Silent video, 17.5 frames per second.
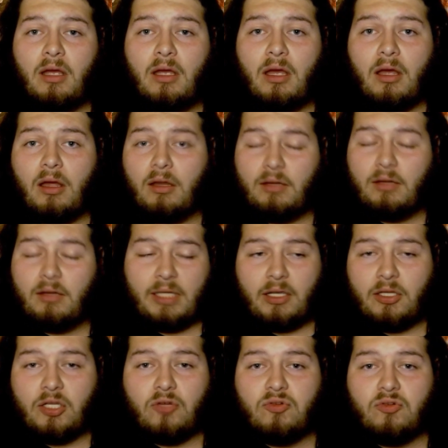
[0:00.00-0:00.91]
a
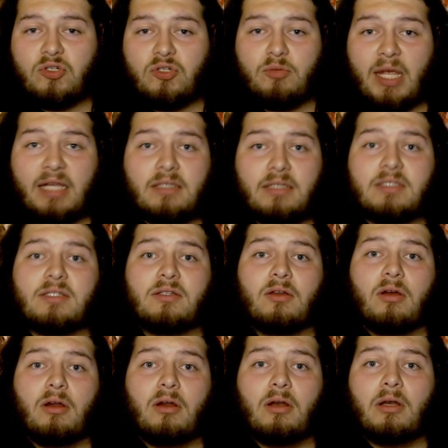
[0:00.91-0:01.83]
huge
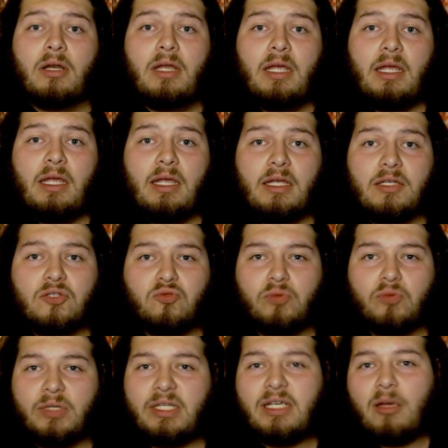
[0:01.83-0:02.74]
megastar is
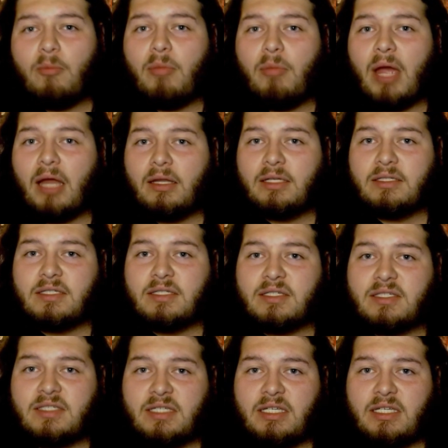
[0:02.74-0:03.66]
really compelling to
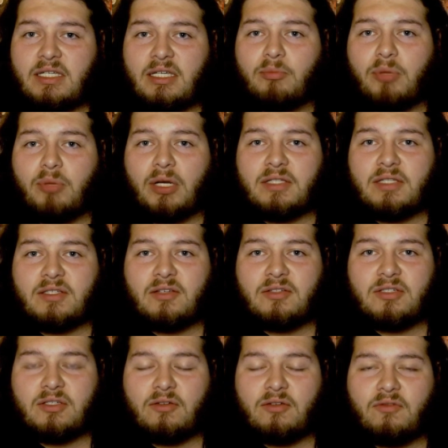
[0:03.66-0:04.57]
see, but it
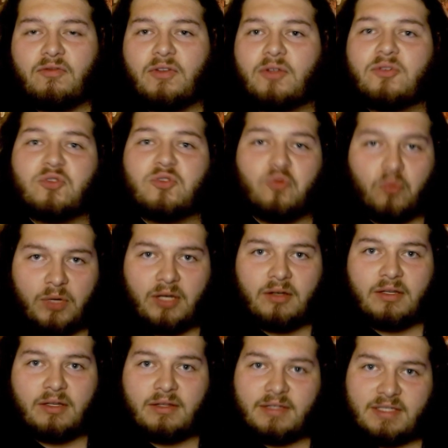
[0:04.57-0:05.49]
also feels weird at
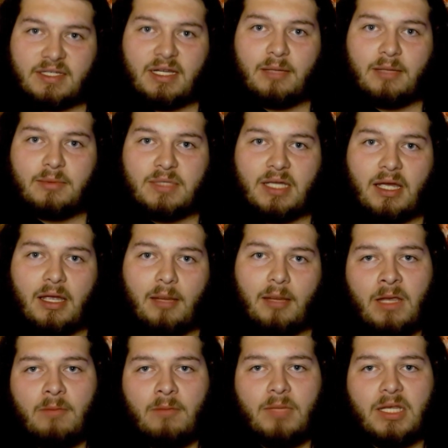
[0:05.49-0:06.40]
the same time
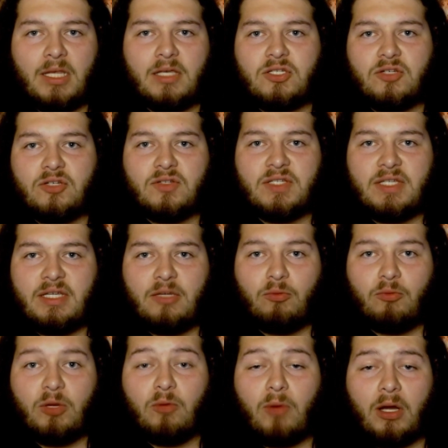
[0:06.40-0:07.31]
because we
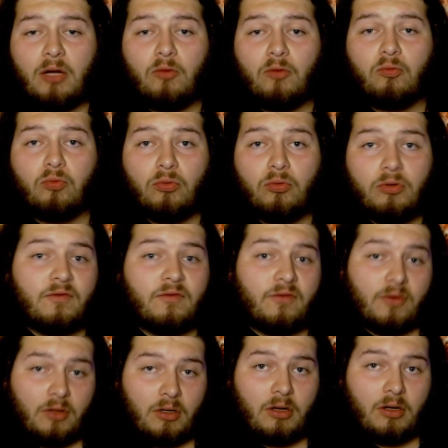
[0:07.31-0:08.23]
want to root for
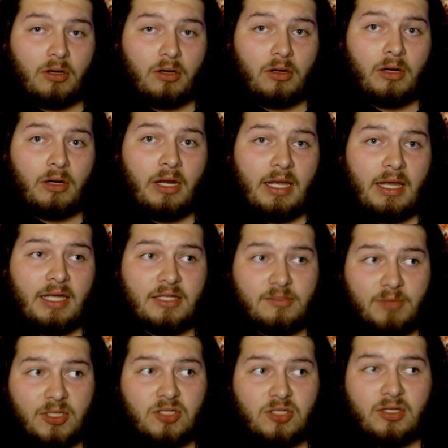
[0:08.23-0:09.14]
her. It's
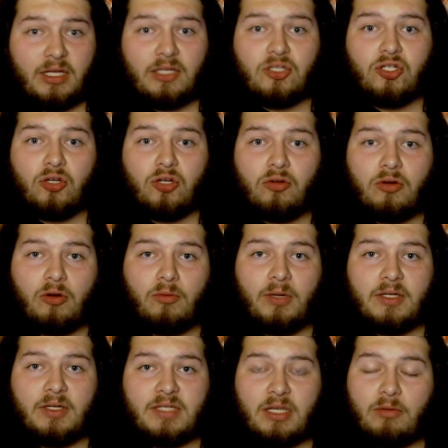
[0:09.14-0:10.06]
much like Joker, where
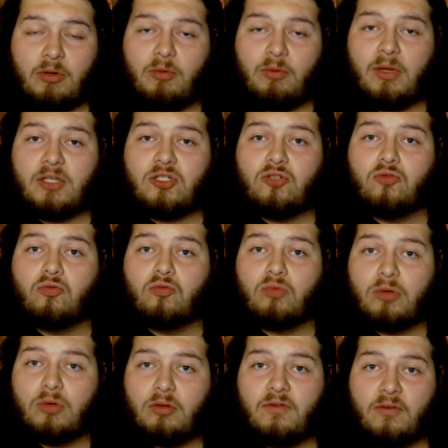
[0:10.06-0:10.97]
it's we want to
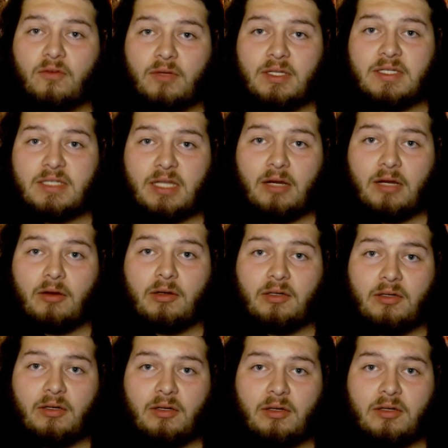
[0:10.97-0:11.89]
root for these
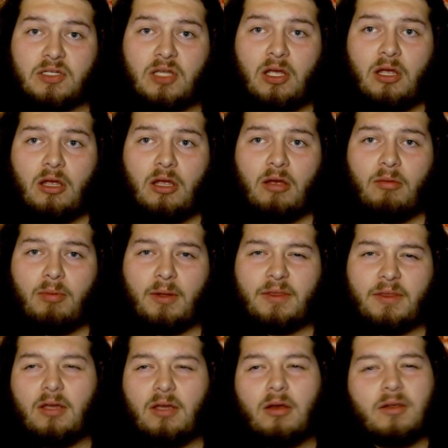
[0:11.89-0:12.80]
characters, but they
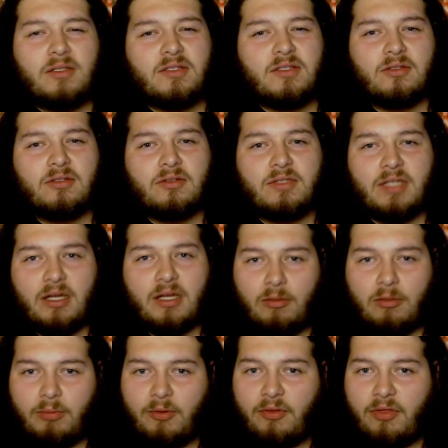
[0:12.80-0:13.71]
also do
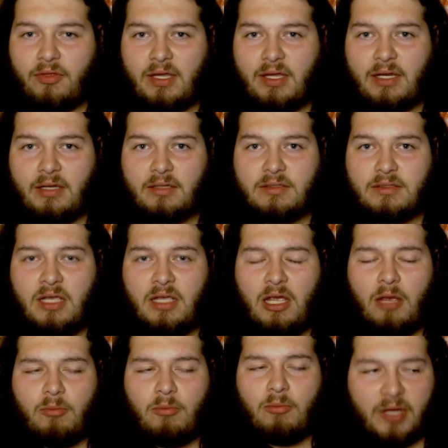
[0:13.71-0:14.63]
terrible things,
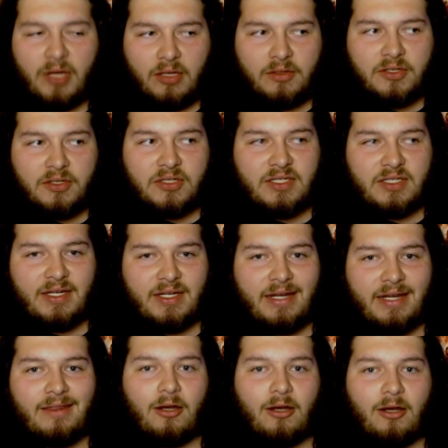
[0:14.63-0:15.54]
but we understand
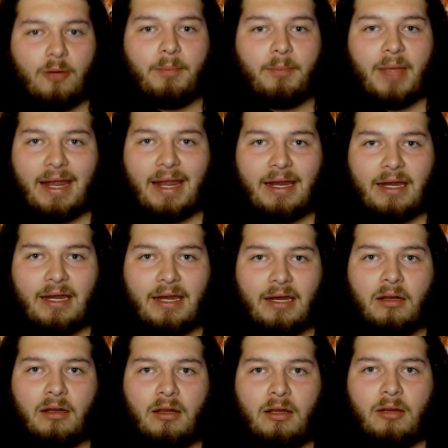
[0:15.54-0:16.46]
their pain,
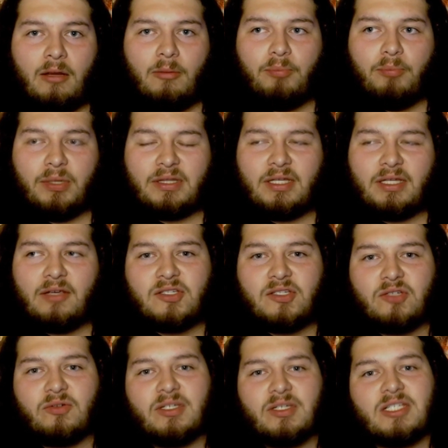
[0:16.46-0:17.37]
but they also
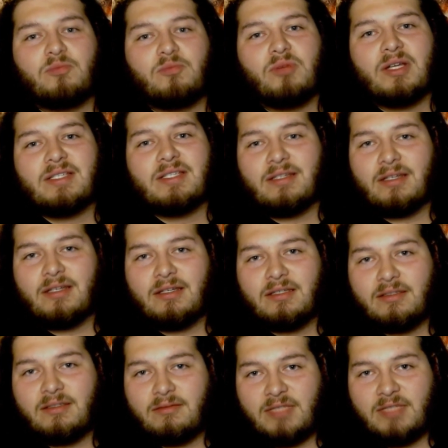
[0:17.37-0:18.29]
express it in
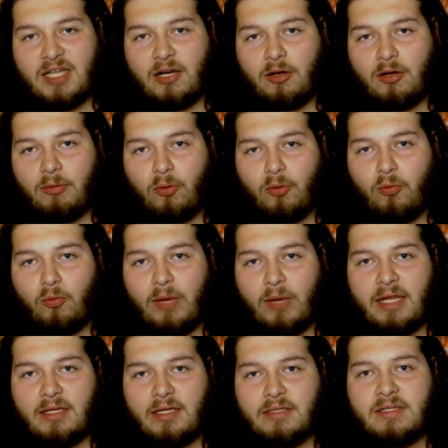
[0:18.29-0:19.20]
terrible
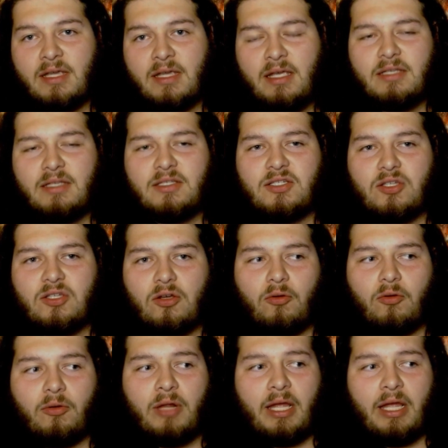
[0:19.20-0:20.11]
ways. So
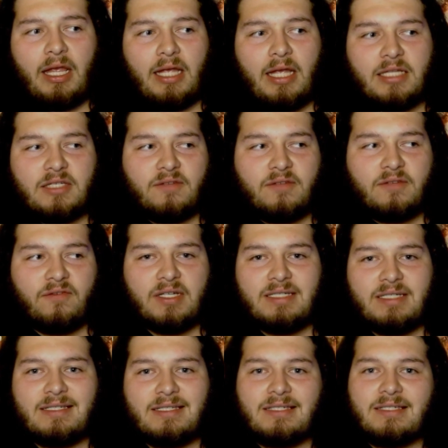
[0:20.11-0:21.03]
it's fun
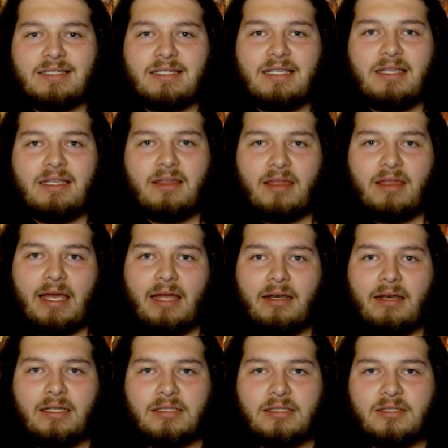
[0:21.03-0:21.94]
to see that.
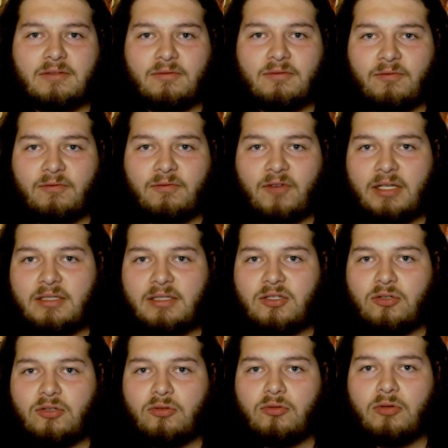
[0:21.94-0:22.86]
It's fun
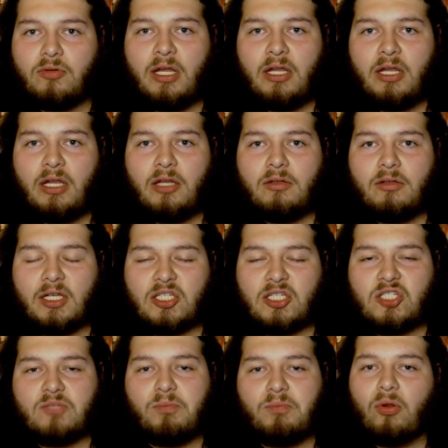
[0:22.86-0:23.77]
to
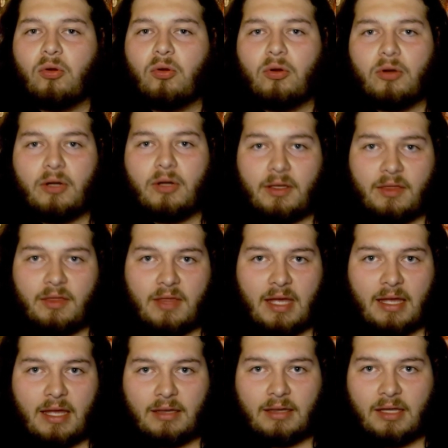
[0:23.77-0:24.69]
explore
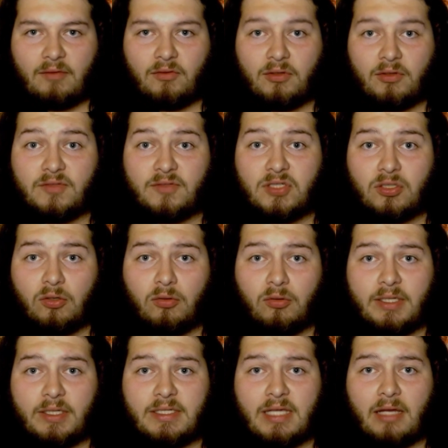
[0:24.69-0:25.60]
that level of
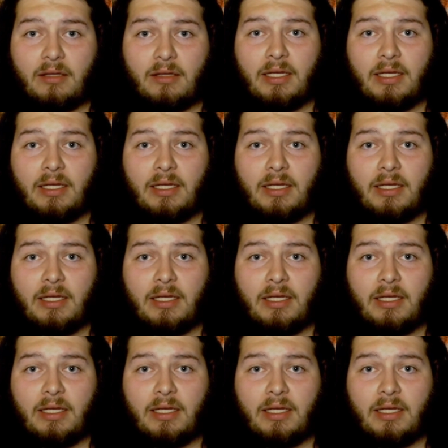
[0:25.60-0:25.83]
storytelling.